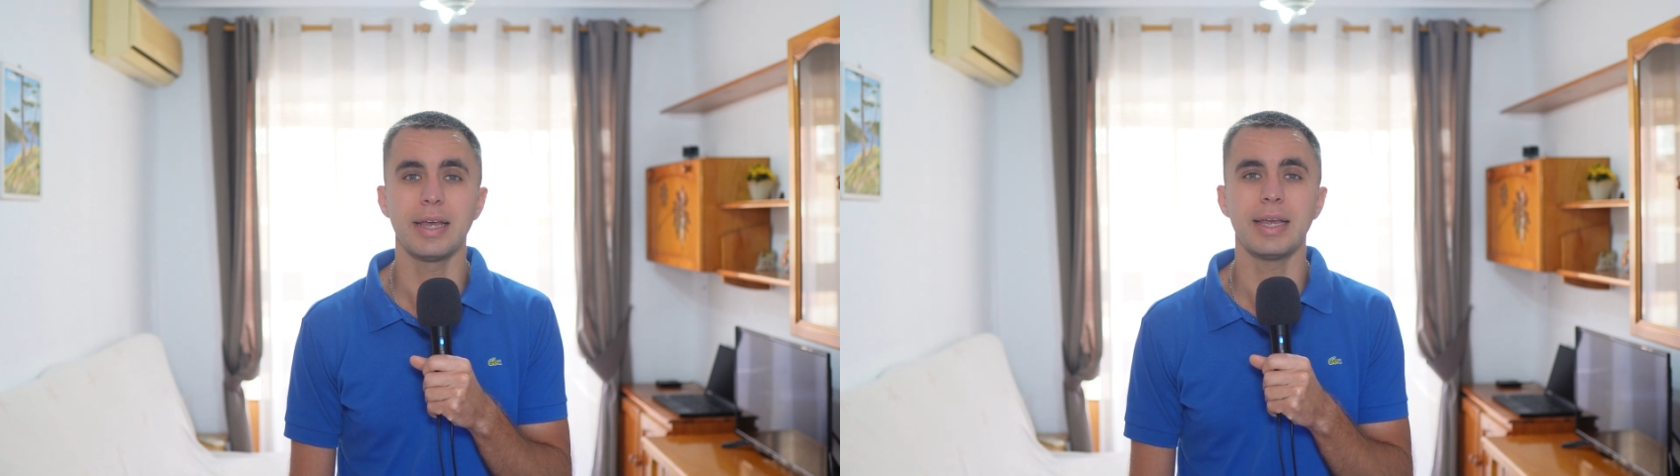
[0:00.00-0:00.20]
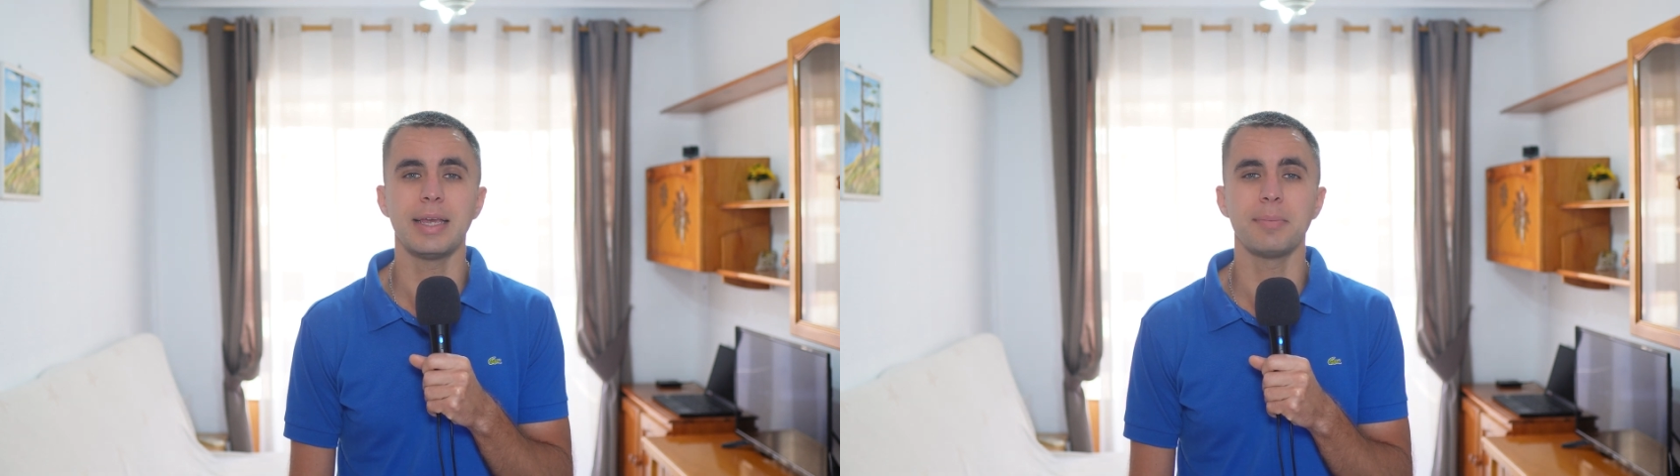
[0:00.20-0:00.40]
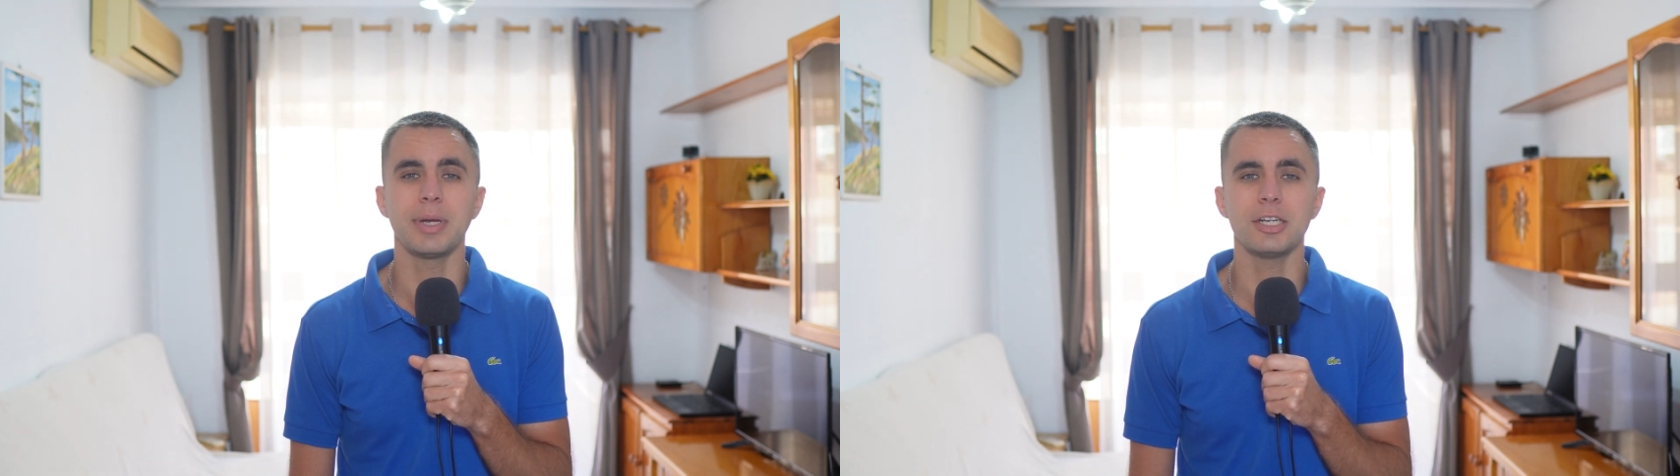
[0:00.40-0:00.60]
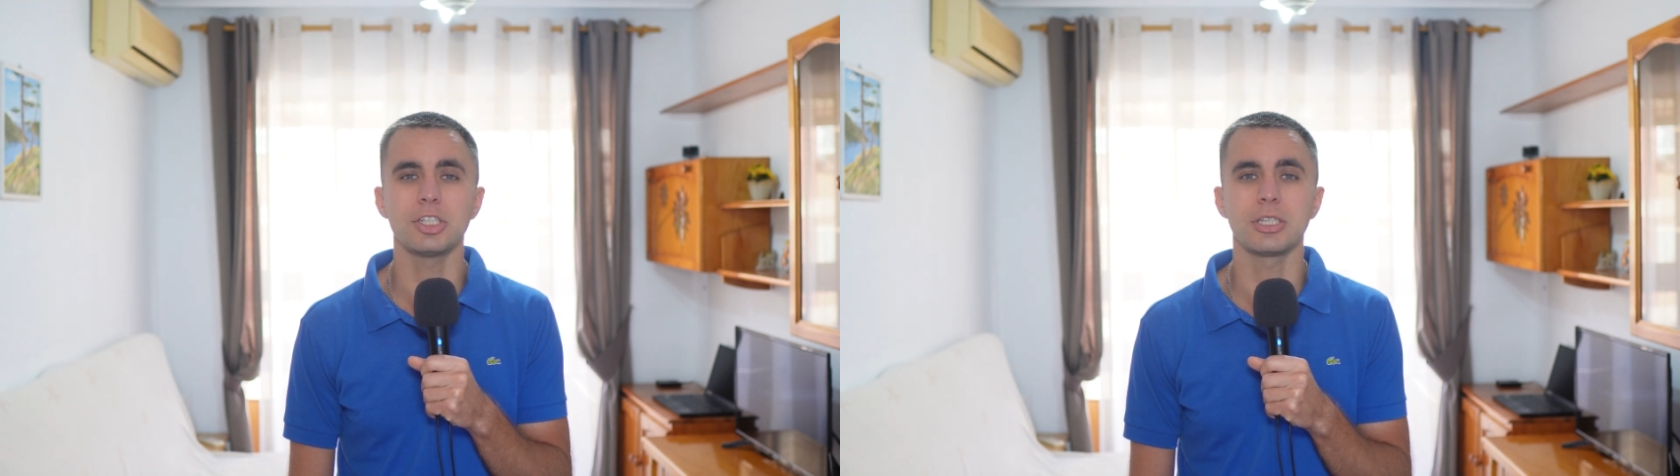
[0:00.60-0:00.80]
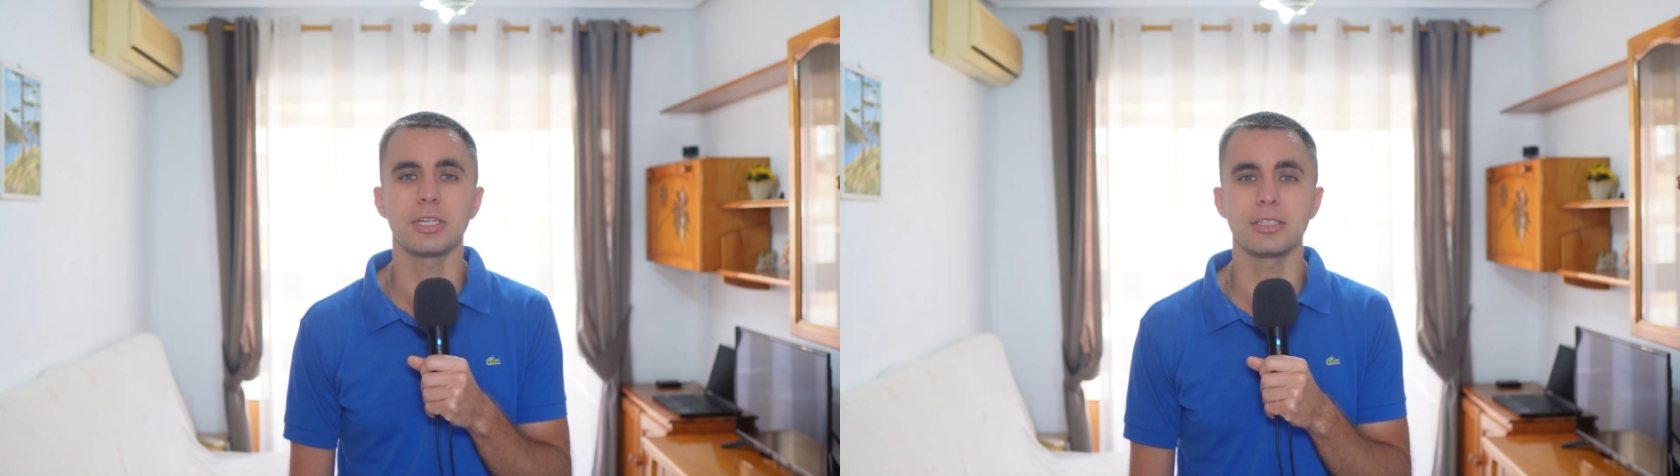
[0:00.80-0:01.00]

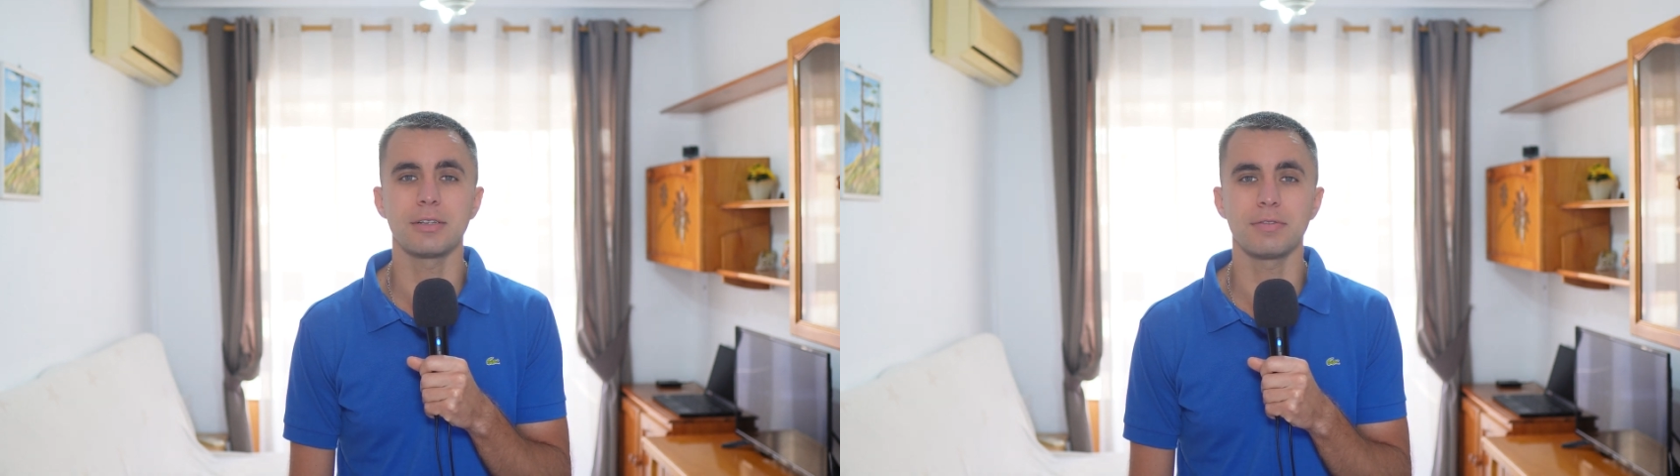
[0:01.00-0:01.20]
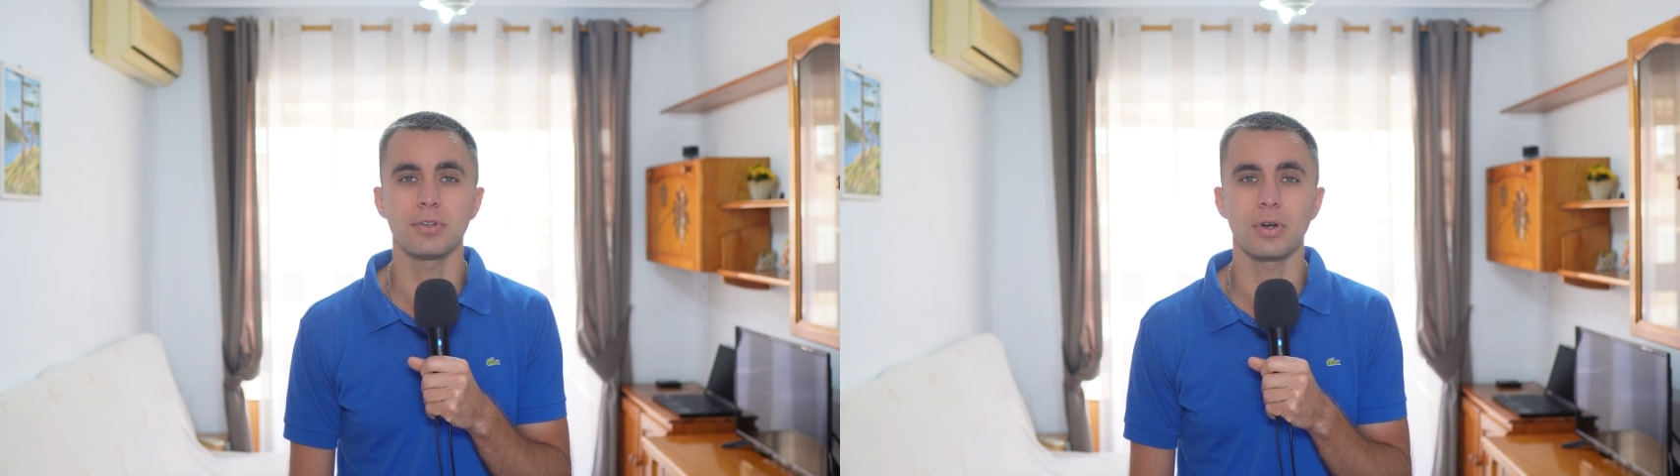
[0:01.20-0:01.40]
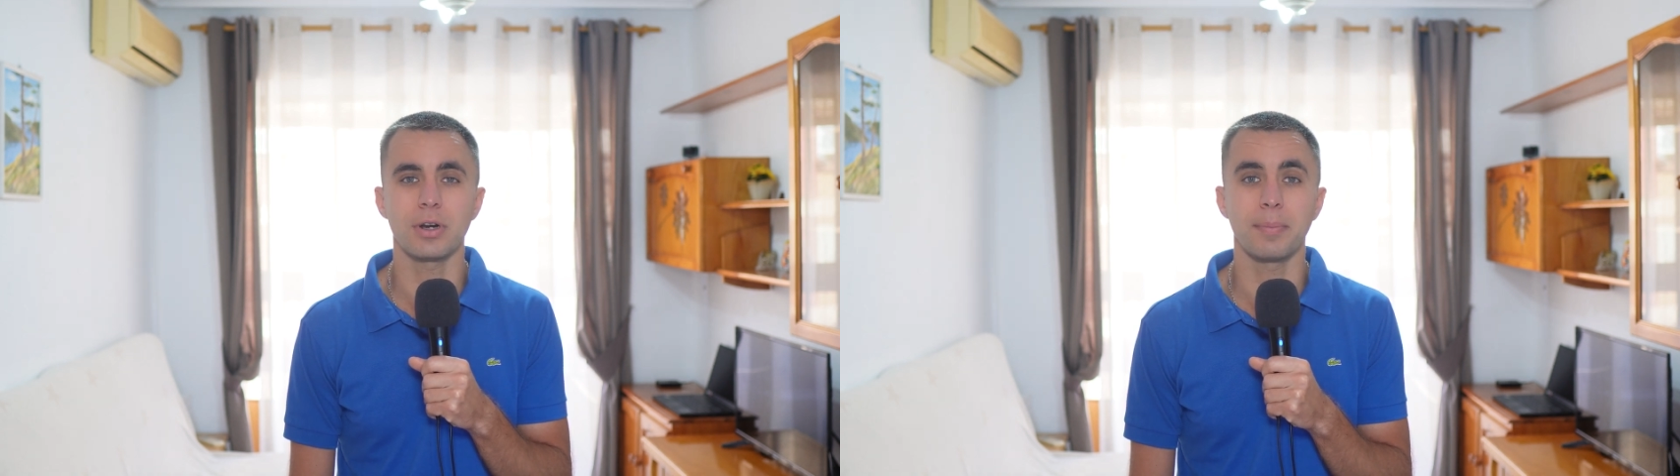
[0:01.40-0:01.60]
imagine as if you are